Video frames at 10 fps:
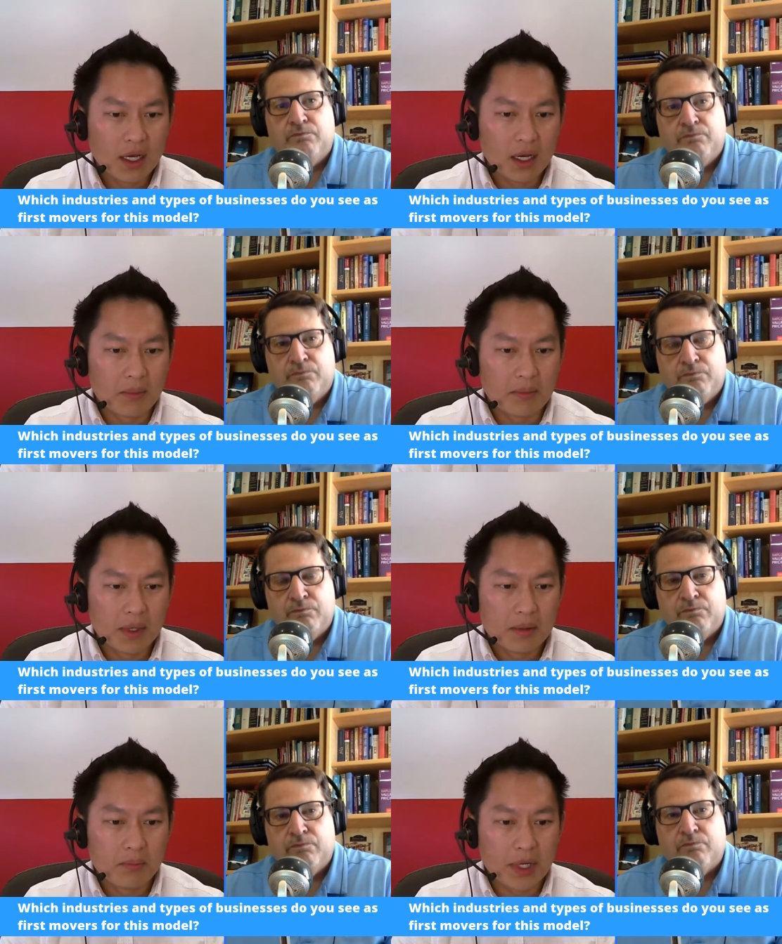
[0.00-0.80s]
Speaker 1: Um,
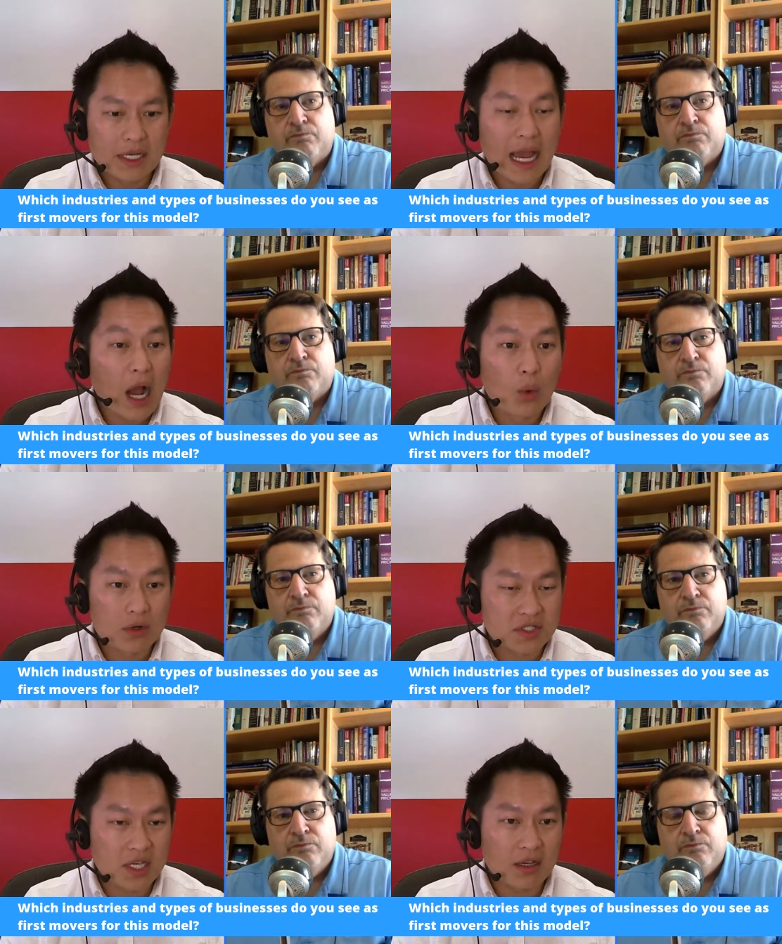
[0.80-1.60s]
but now
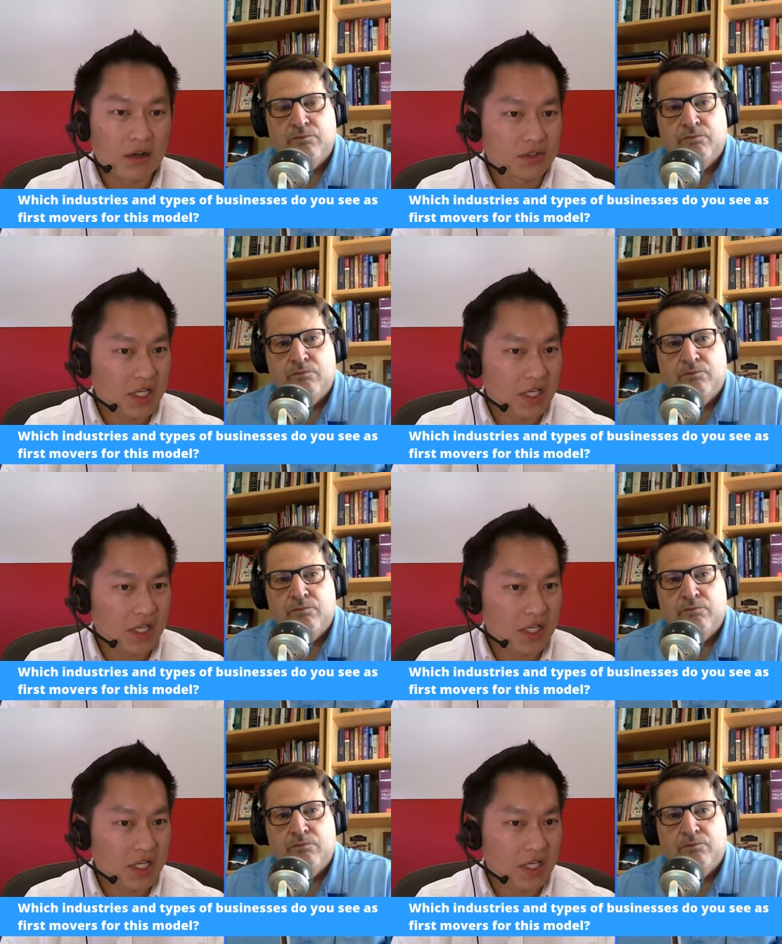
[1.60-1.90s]
we're seeing all